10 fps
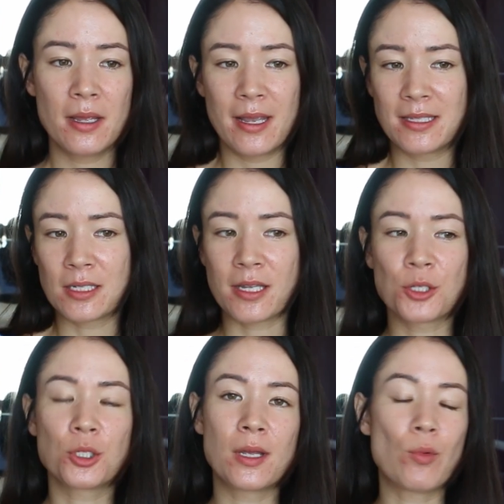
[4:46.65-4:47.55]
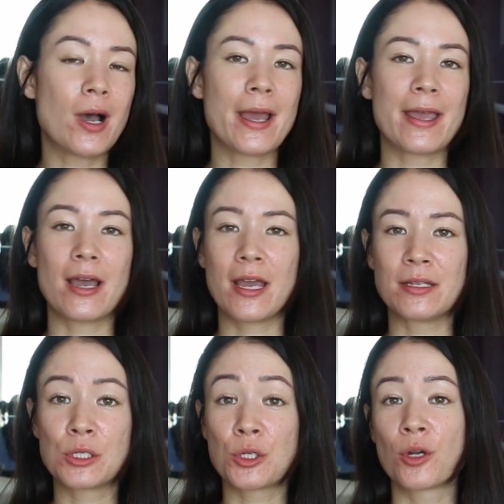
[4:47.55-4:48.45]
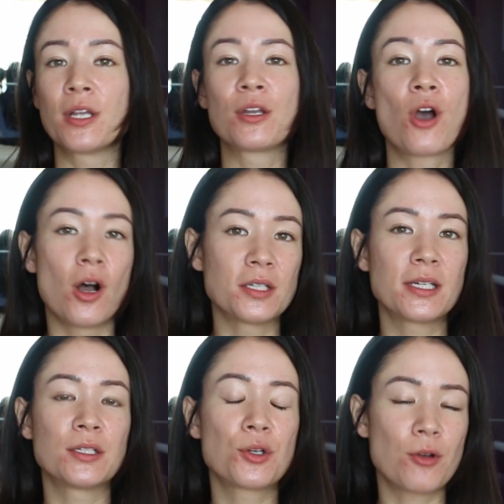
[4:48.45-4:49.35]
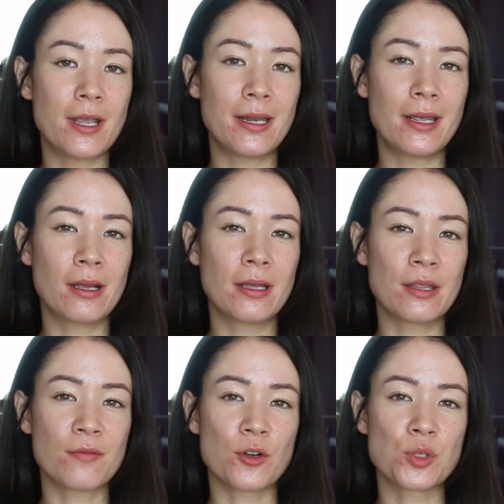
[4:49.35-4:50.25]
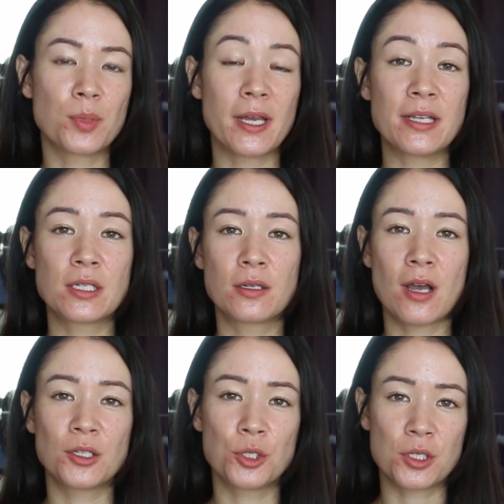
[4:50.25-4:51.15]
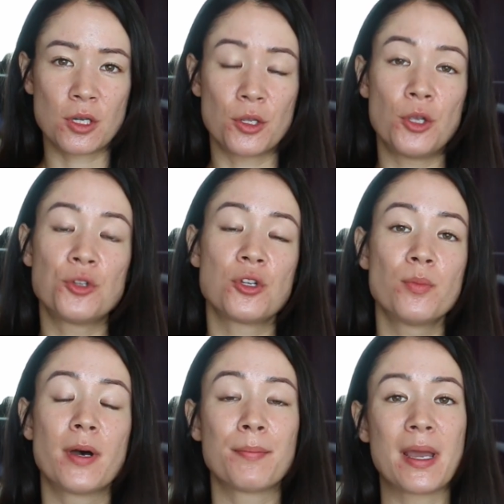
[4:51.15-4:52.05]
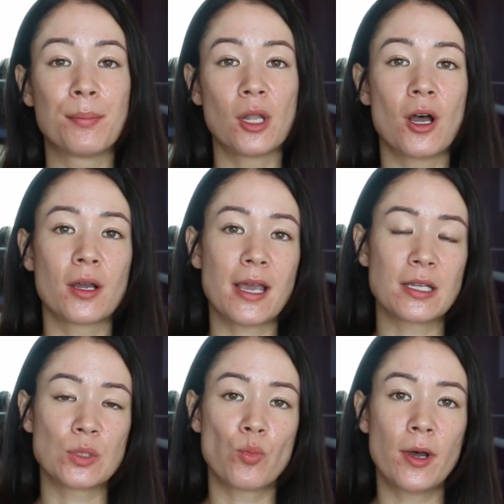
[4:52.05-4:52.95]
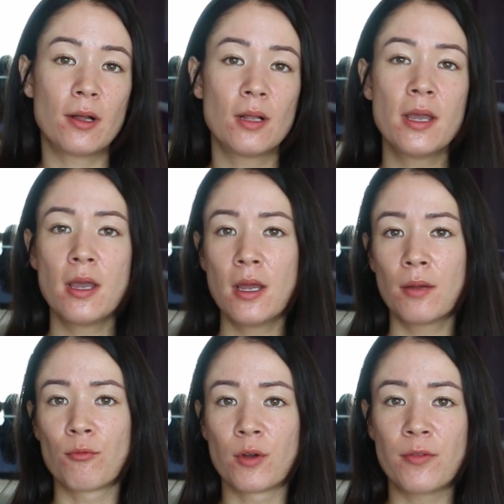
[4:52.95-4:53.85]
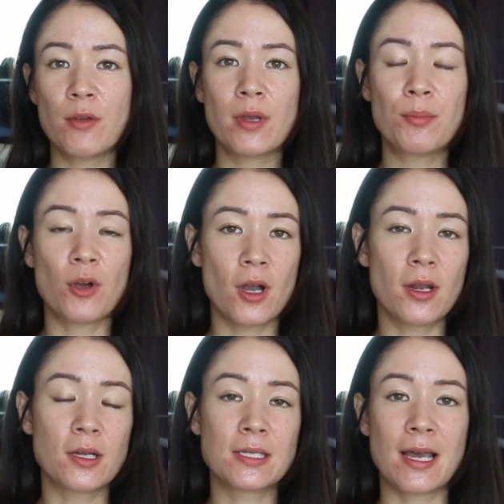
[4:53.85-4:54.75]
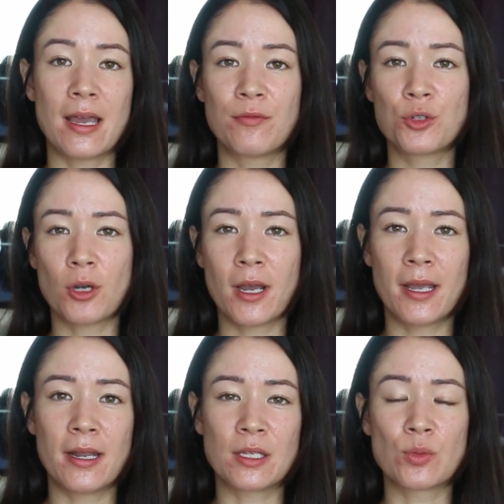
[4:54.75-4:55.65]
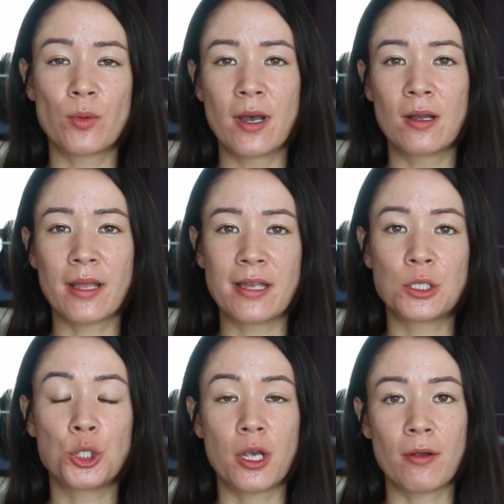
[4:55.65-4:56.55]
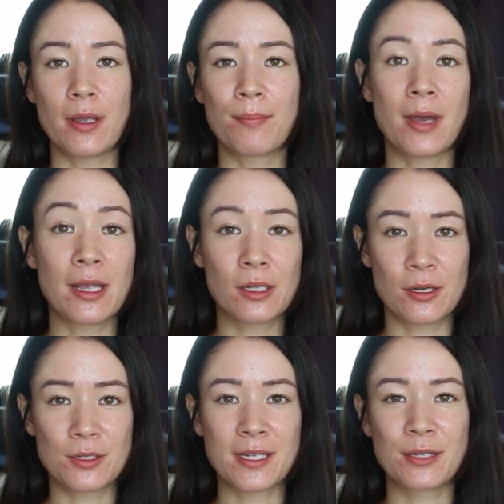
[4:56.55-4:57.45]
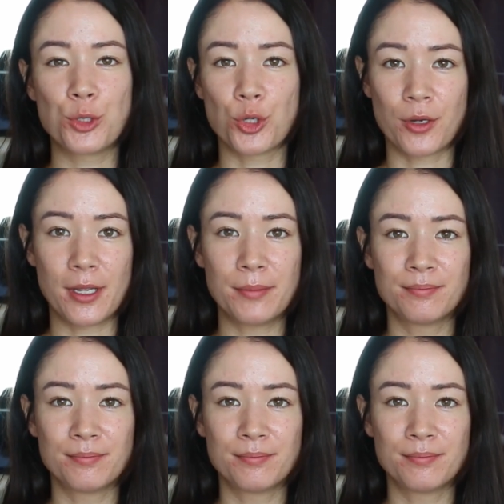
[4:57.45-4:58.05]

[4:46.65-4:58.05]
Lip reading: It's essentially why I started content creating in the first place, not just on YouTube, but my blog as well, reviewing products I've tried as well as sharing my clear skin journey.